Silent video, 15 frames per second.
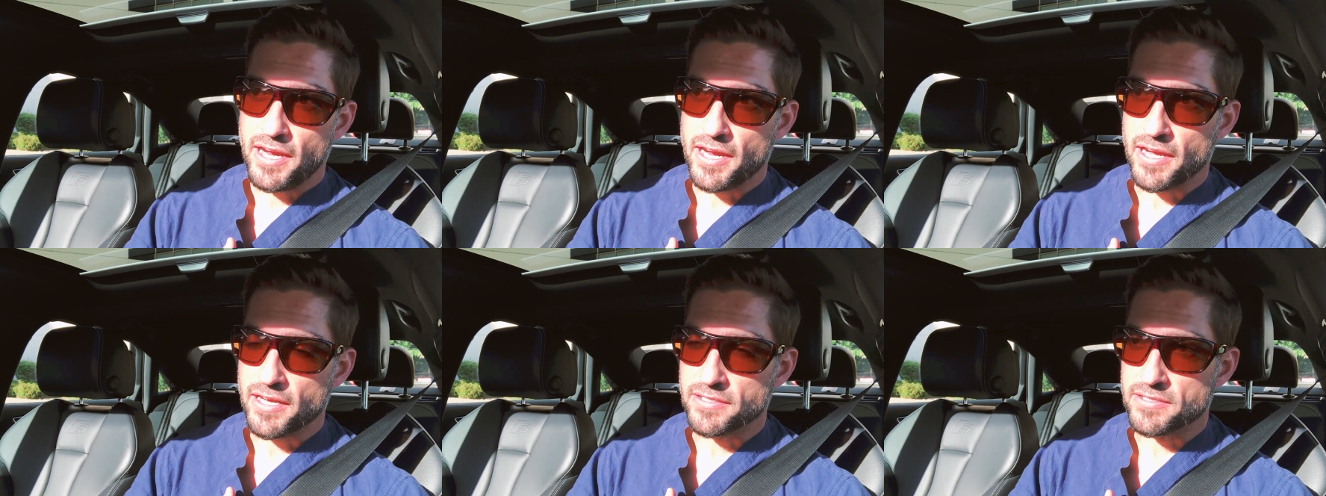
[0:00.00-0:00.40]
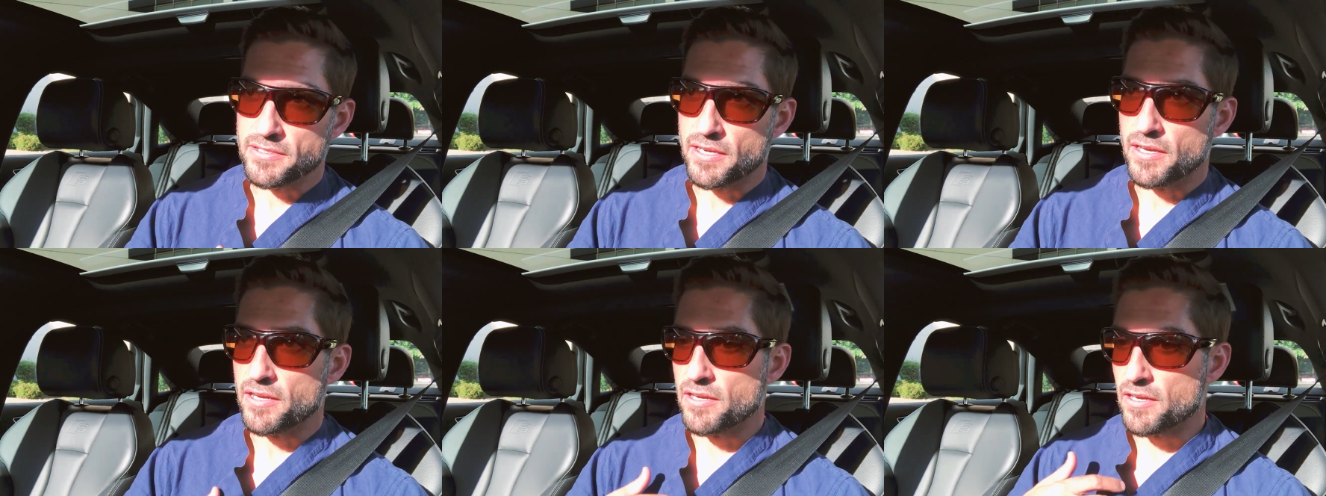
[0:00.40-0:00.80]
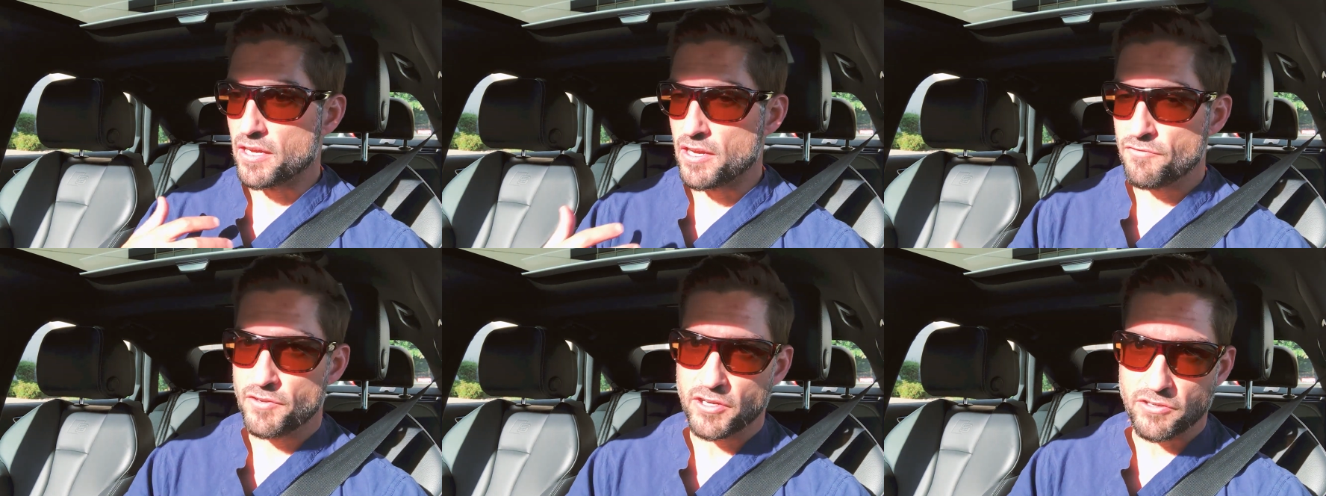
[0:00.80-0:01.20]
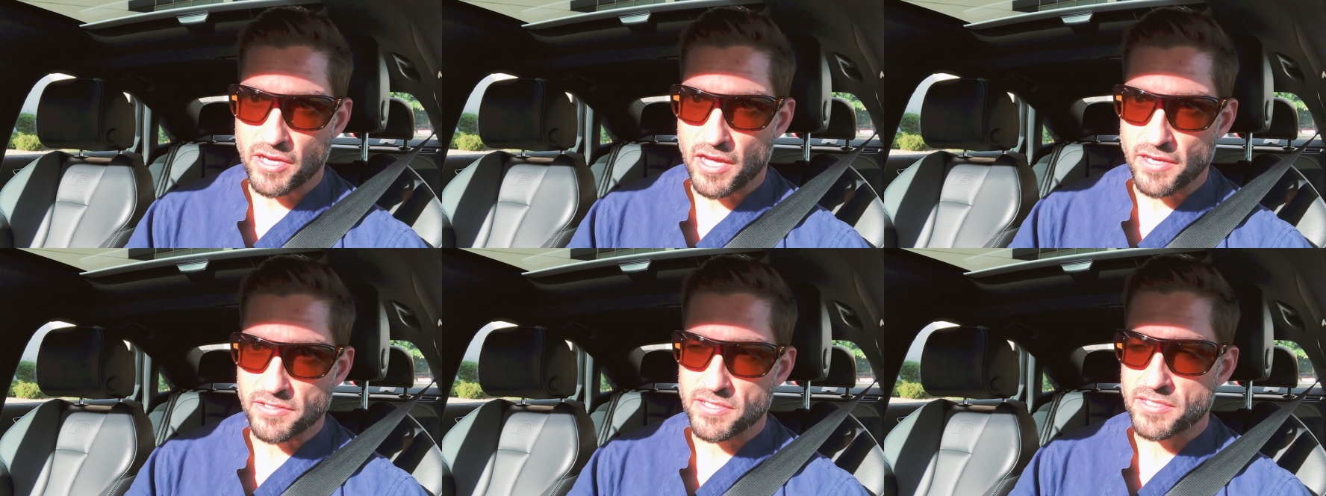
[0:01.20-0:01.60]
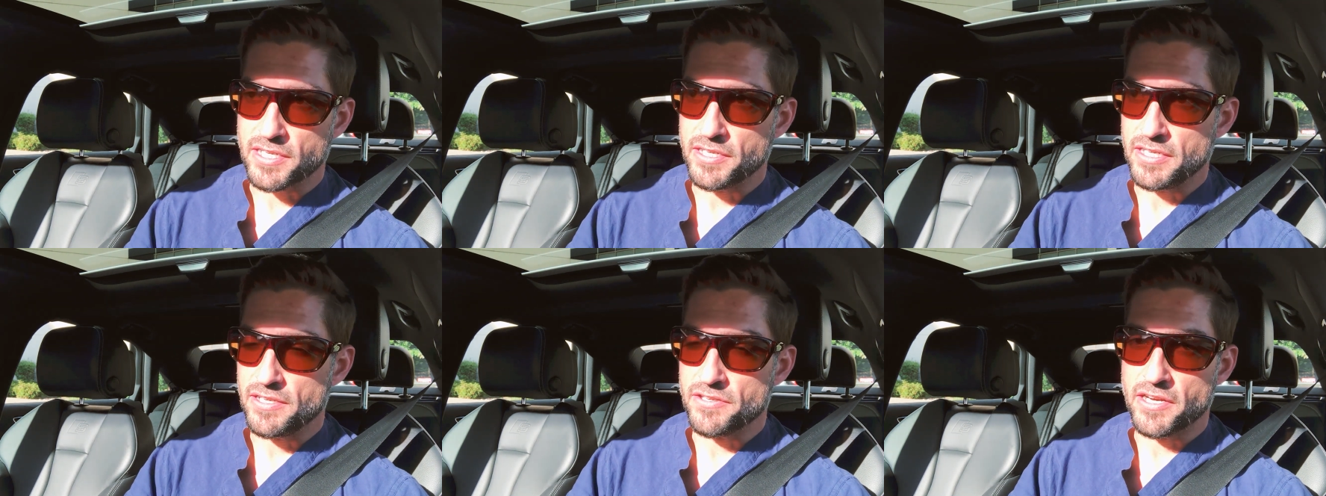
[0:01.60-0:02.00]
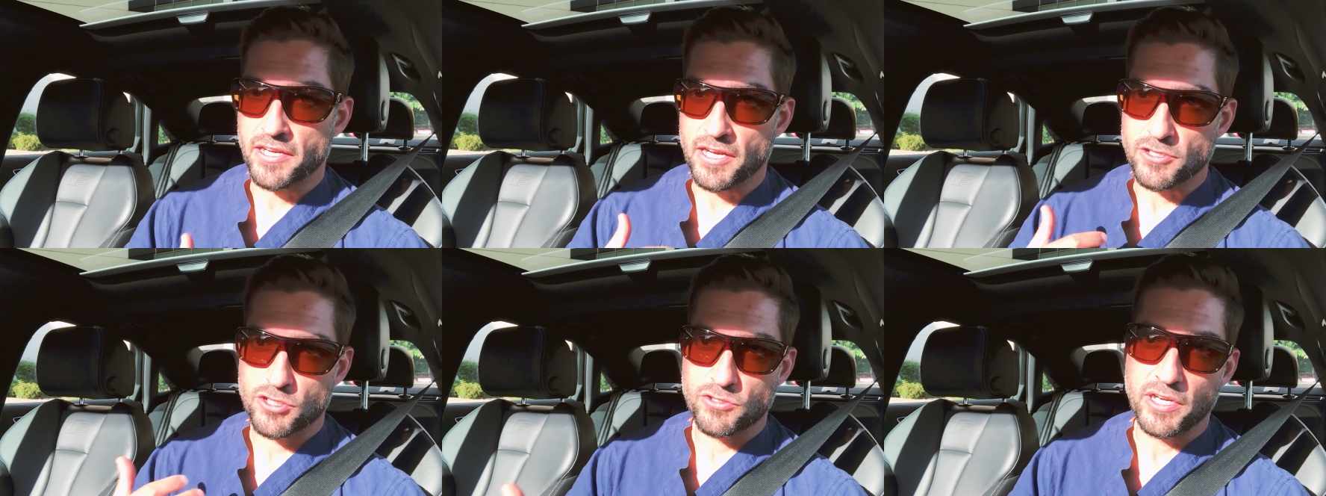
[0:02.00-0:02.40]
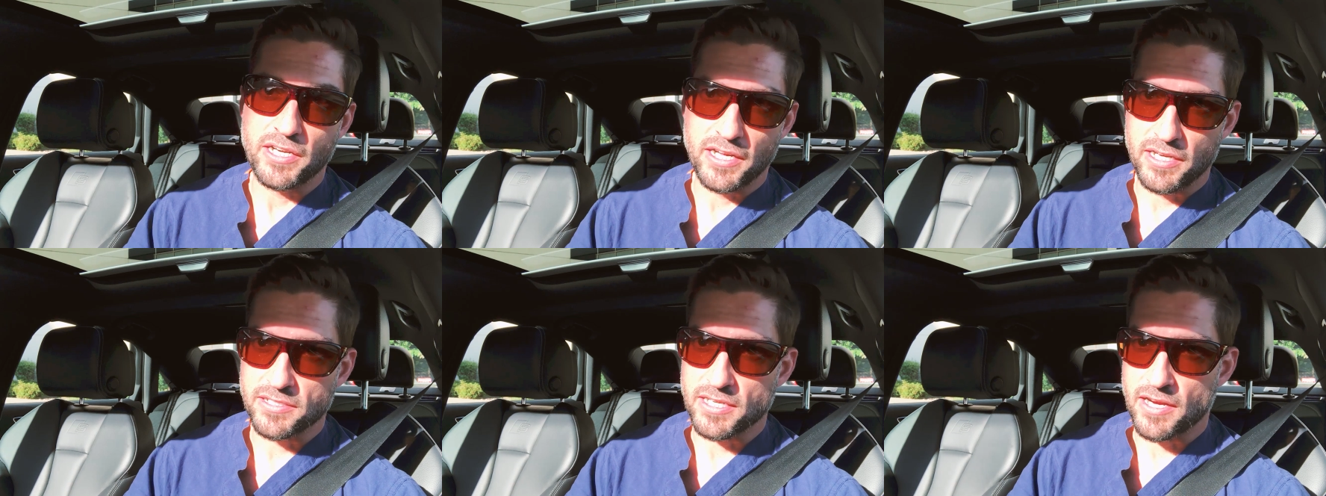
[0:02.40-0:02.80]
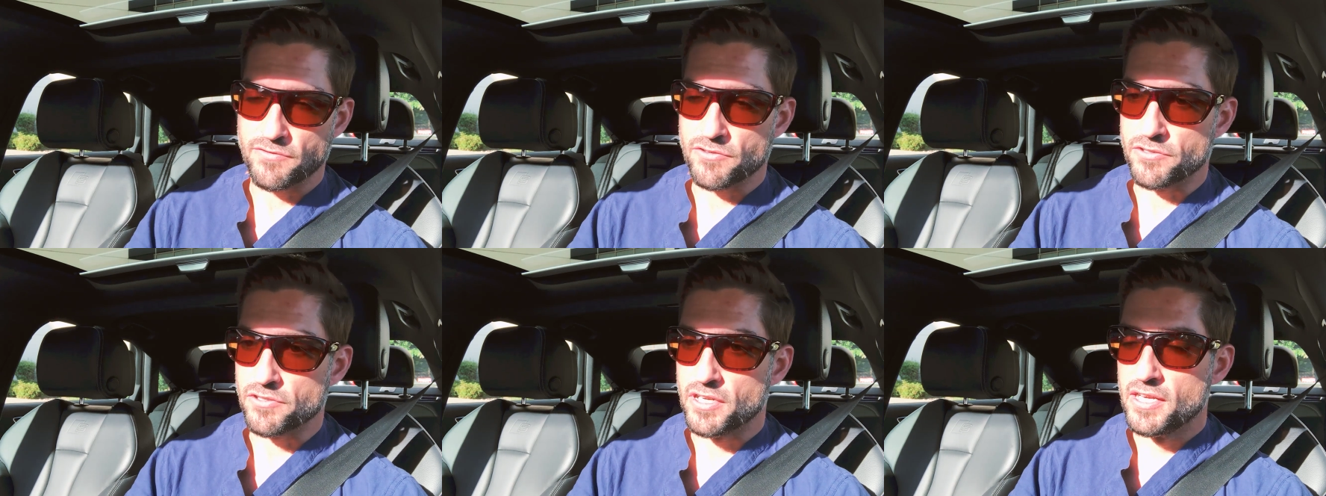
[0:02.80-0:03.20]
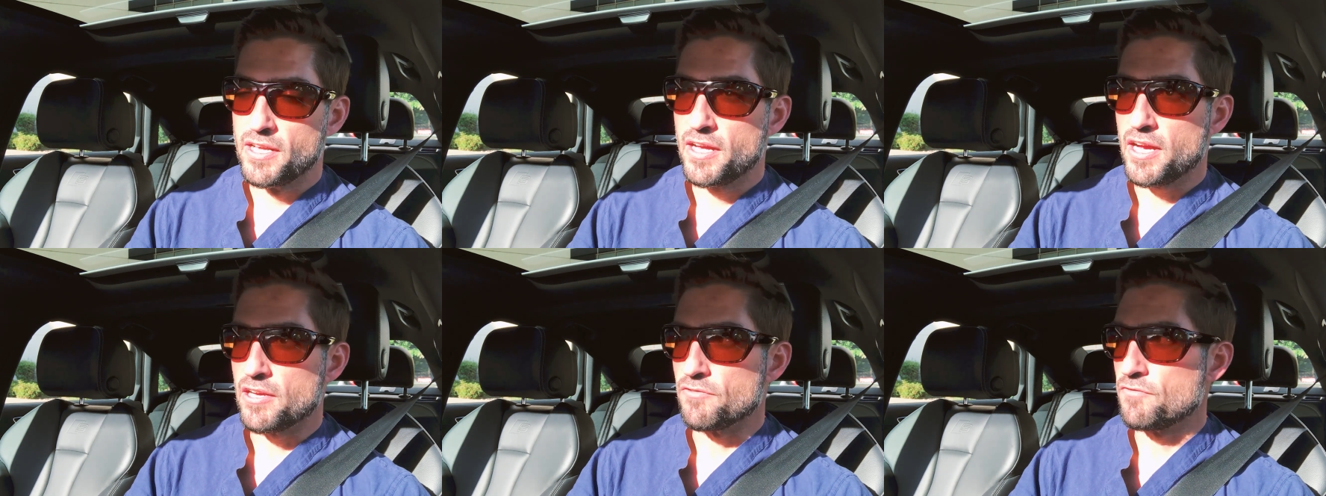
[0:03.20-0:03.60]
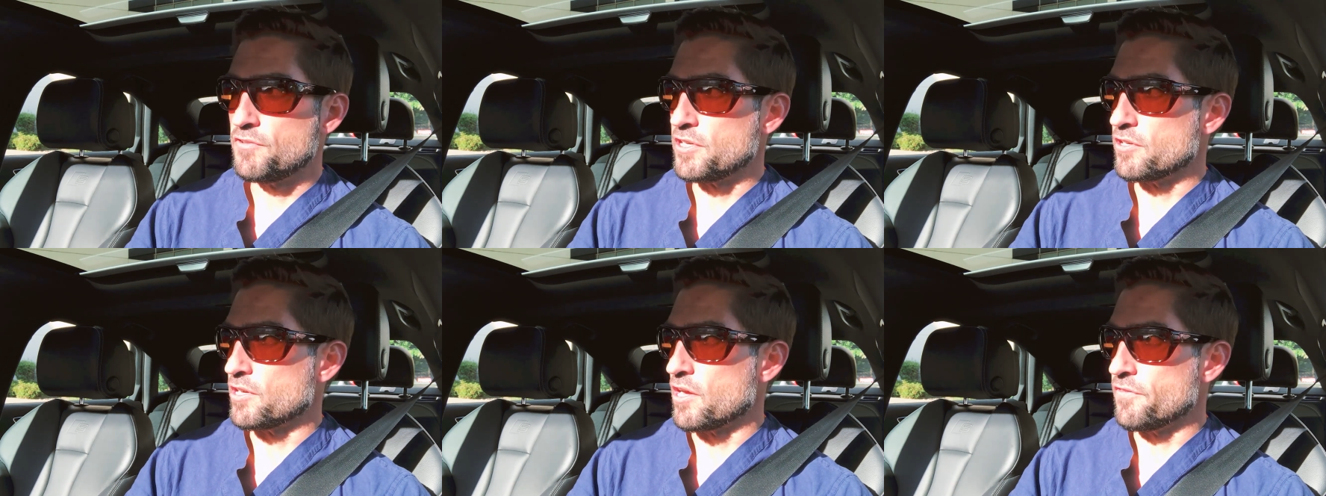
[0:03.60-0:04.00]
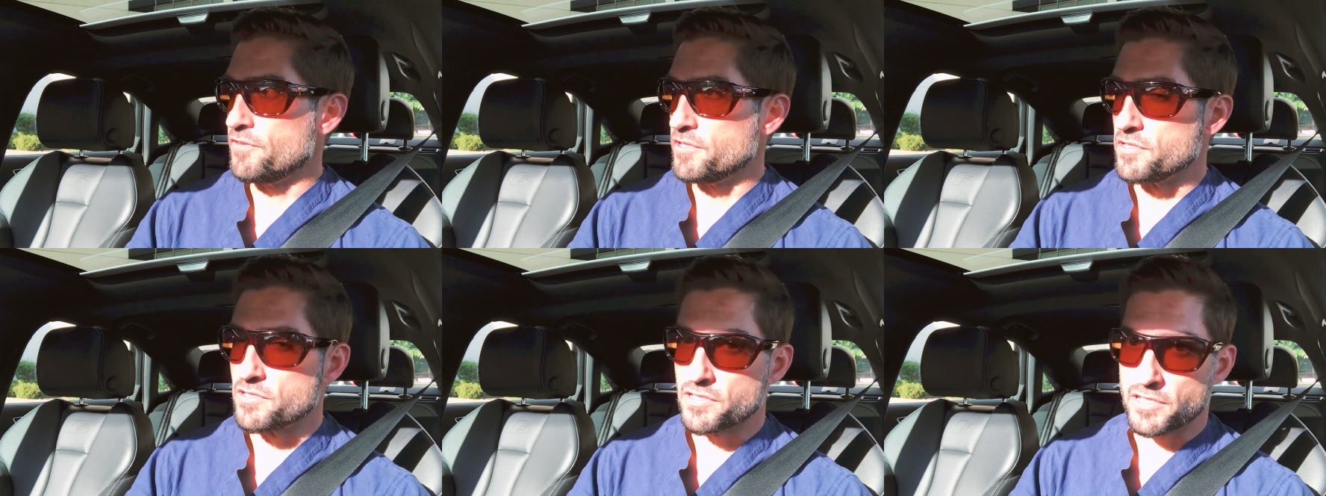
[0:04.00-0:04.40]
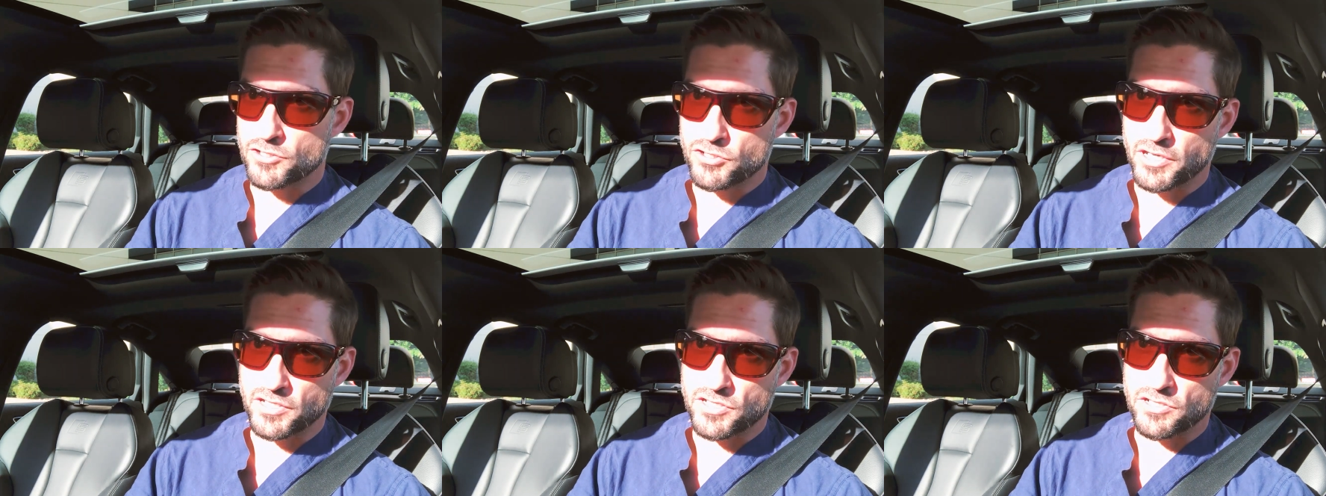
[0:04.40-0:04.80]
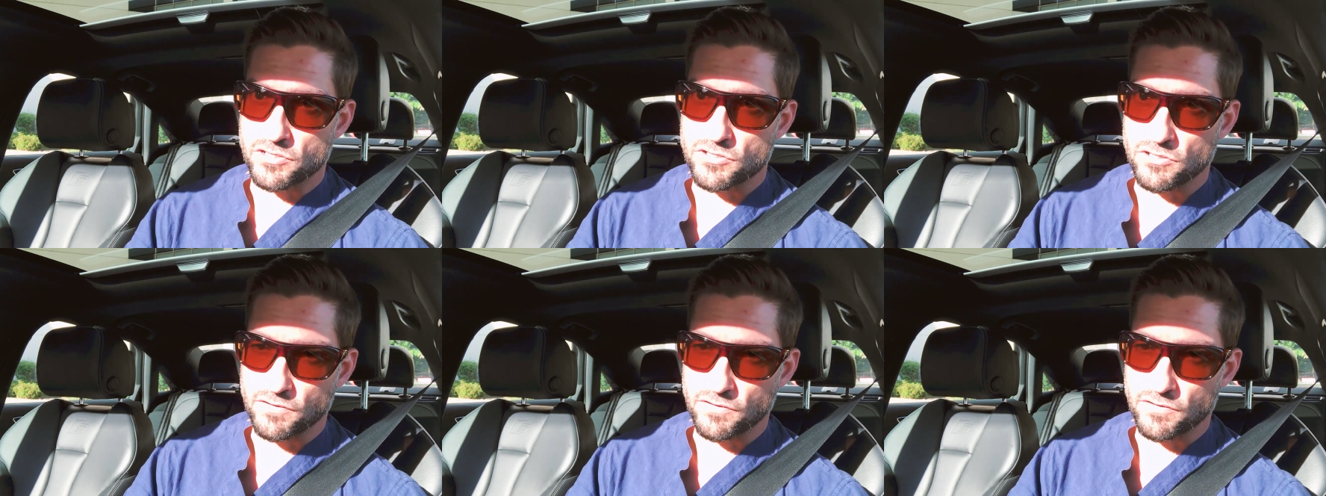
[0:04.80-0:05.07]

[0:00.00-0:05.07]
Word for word: and uh, I figured out how to study, and then I got straight A's after I figured out these uh, tricks here.